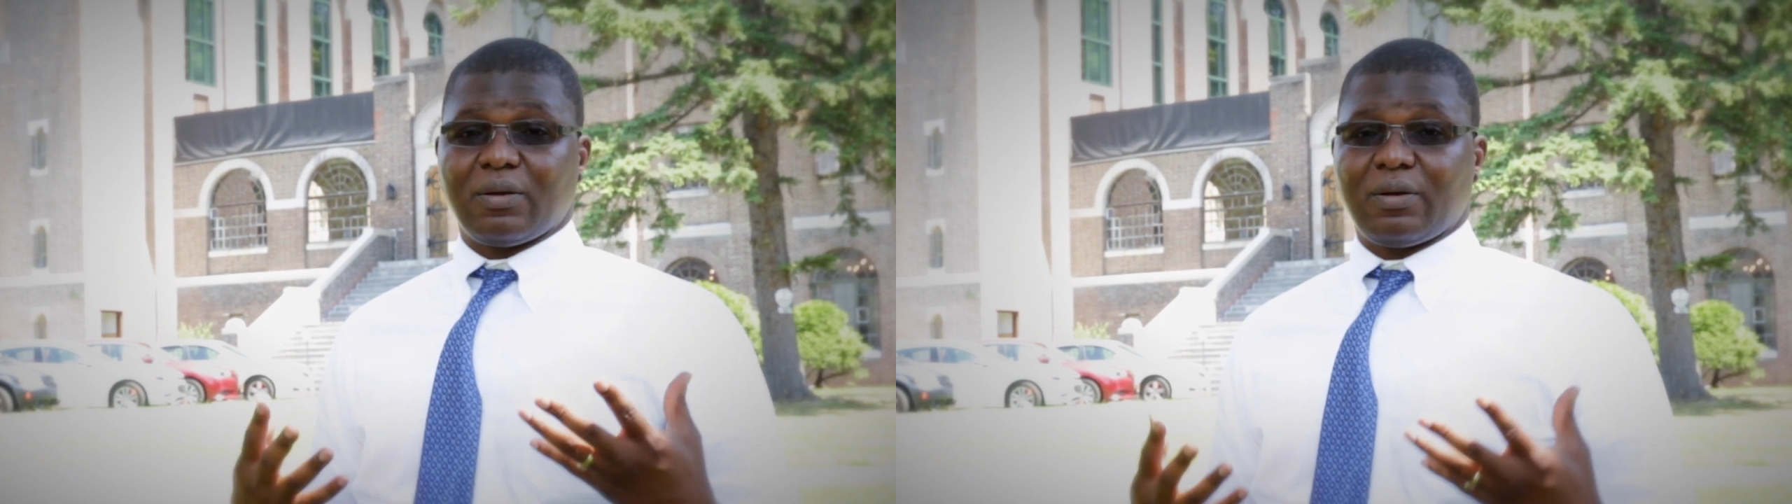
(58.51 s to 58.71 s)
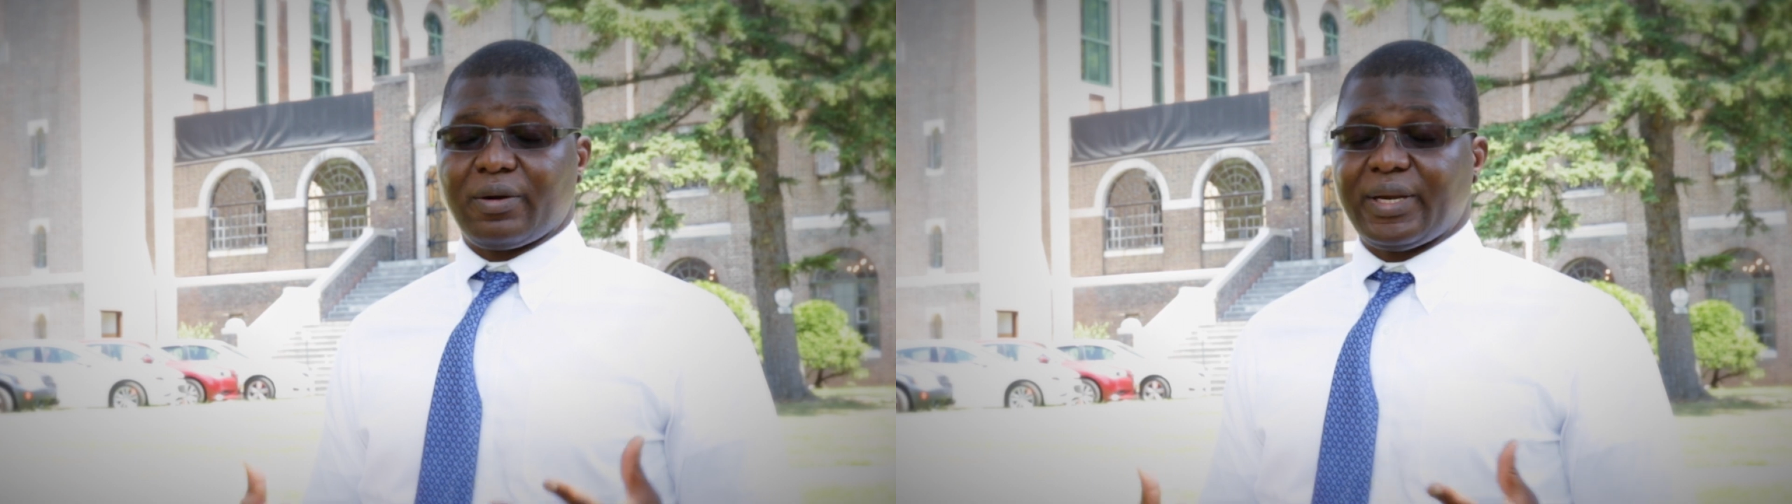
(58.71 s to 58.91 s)

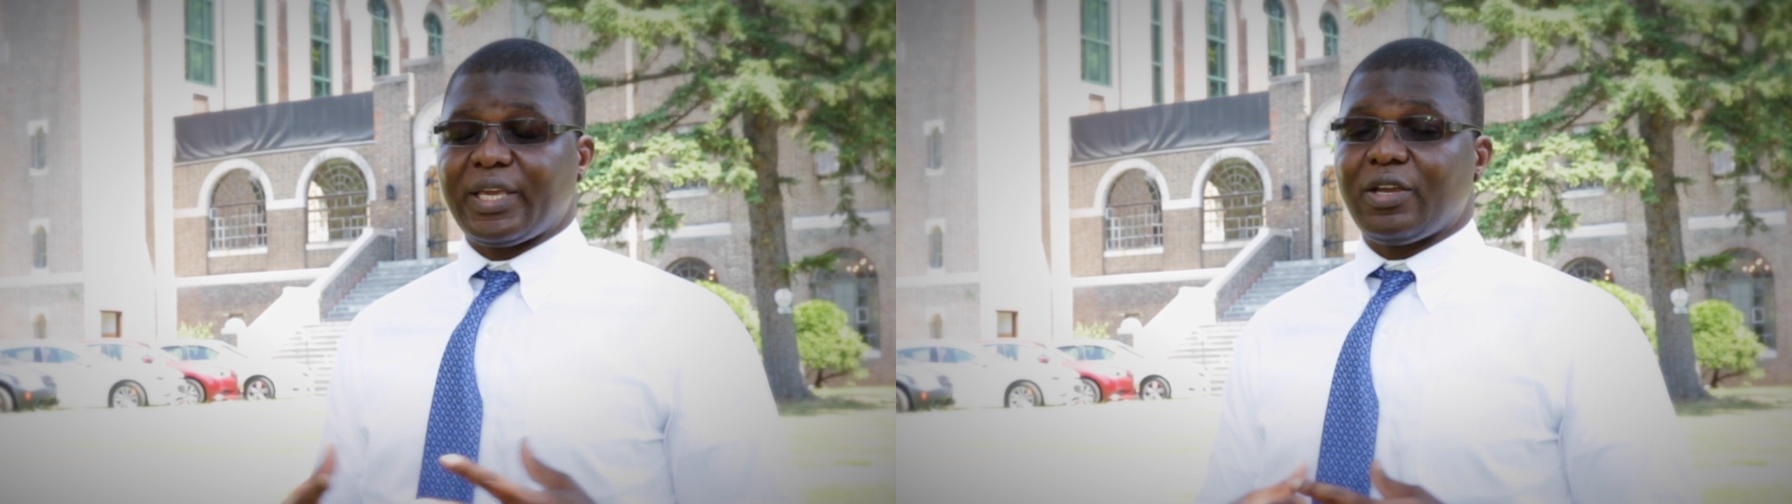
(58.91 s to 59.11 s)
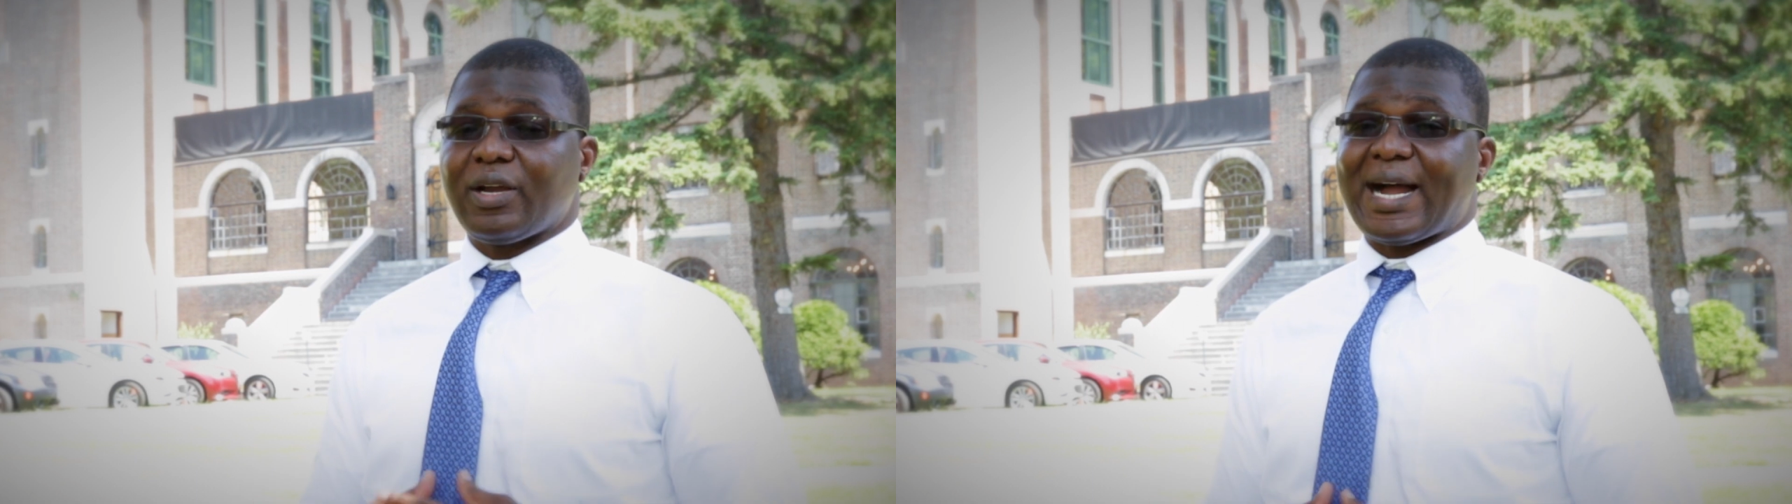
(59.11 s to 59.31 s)
learning
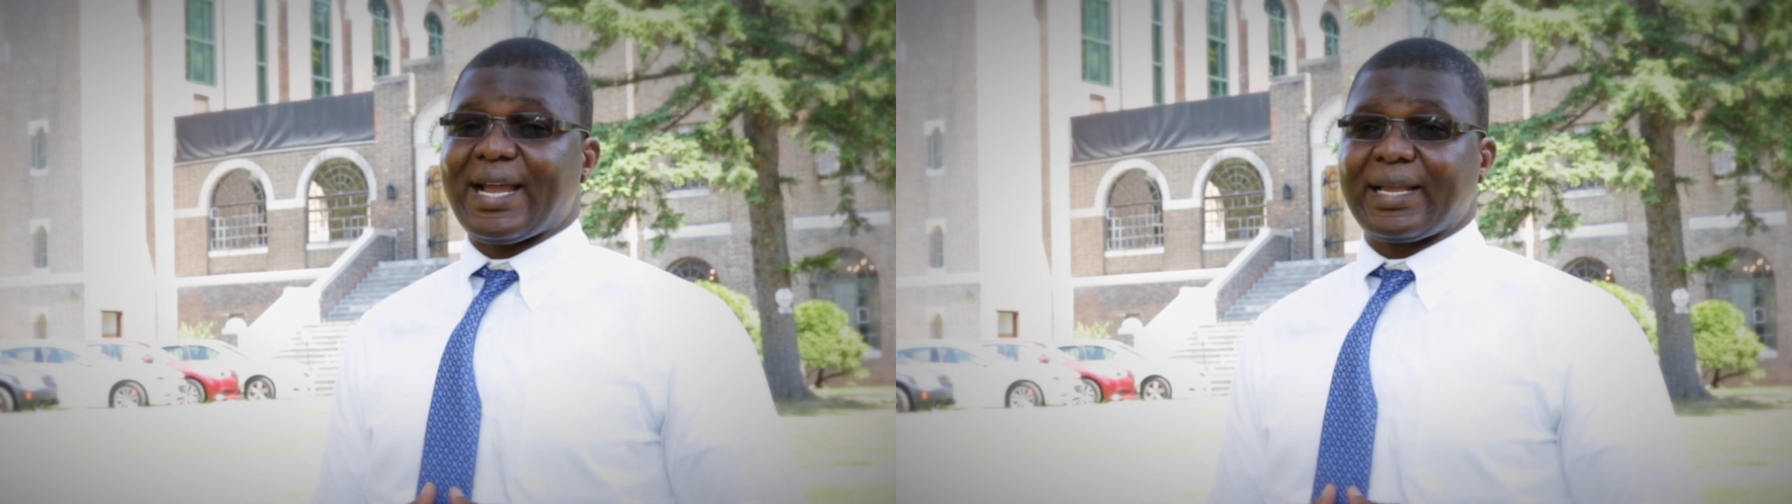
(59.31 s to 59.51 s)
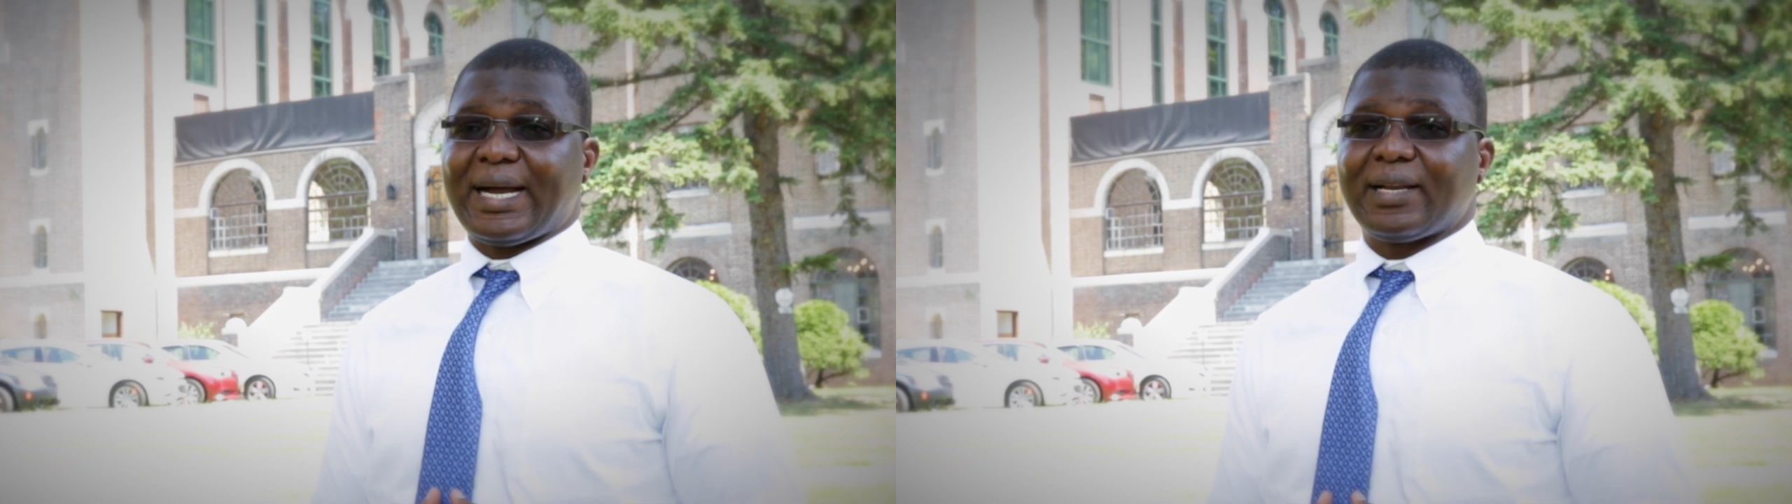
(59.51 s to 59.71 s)
here,
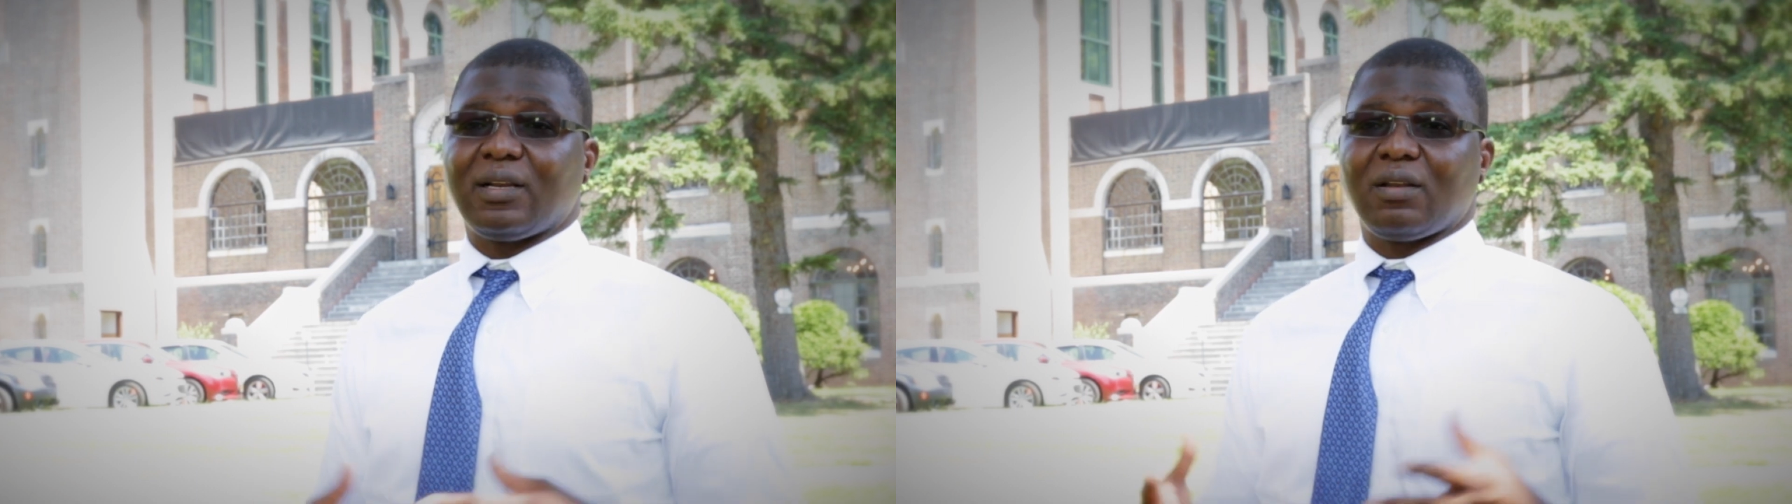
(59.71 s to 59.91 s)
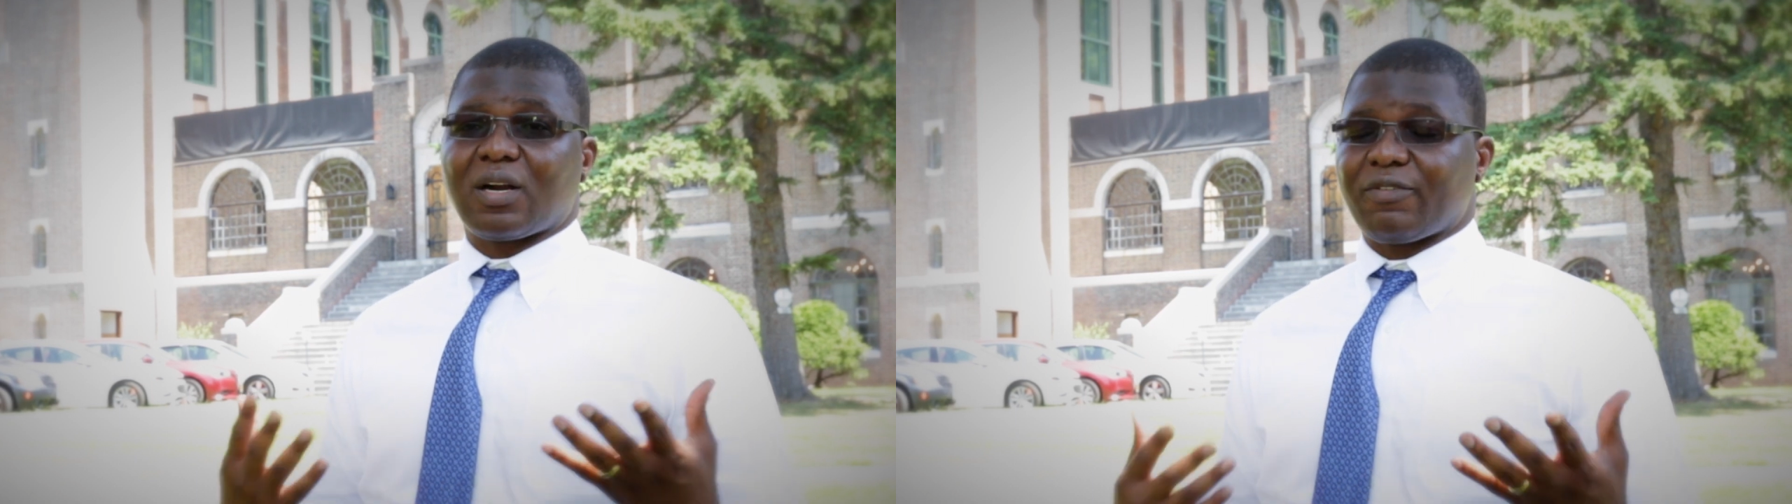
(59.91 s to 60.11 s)
I got
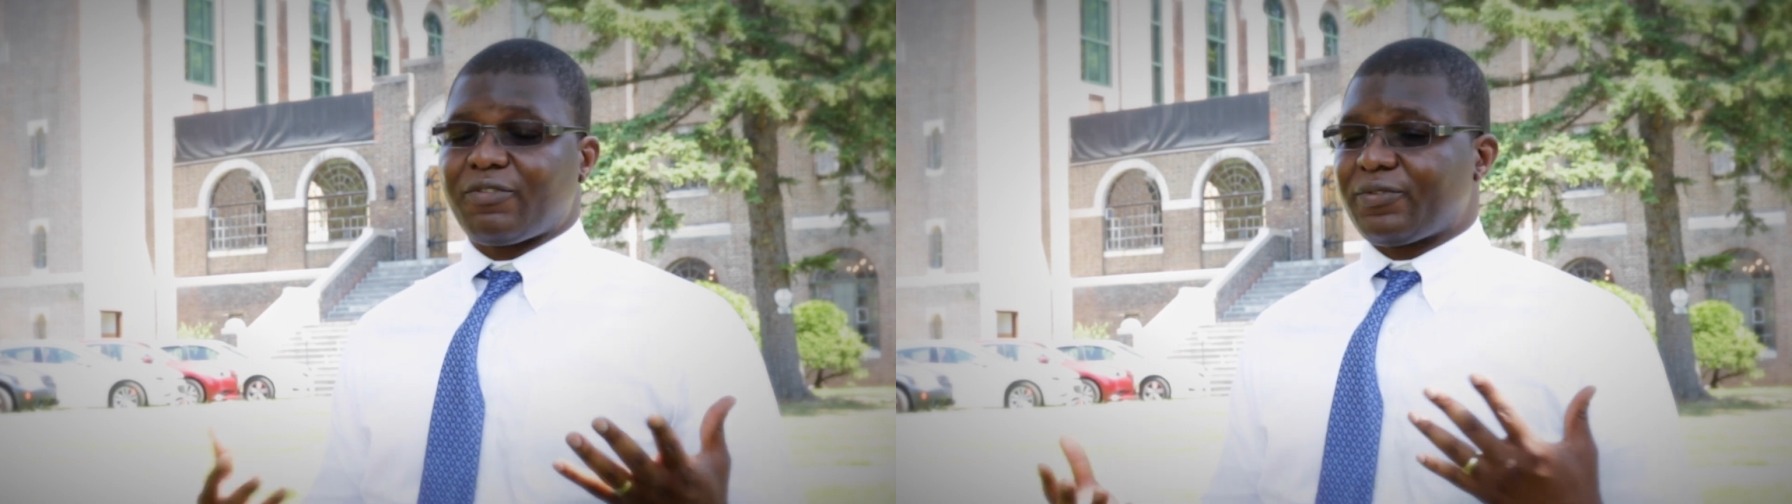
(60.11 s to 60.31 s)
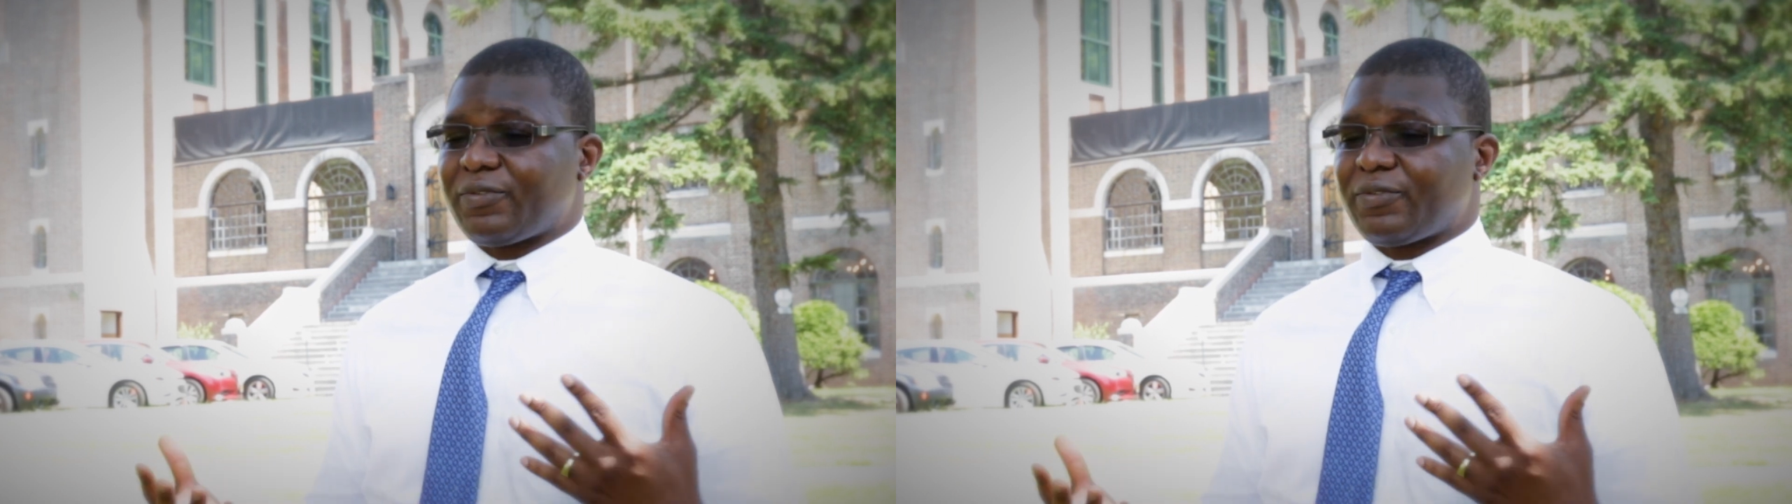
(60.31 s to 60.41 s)
a lot of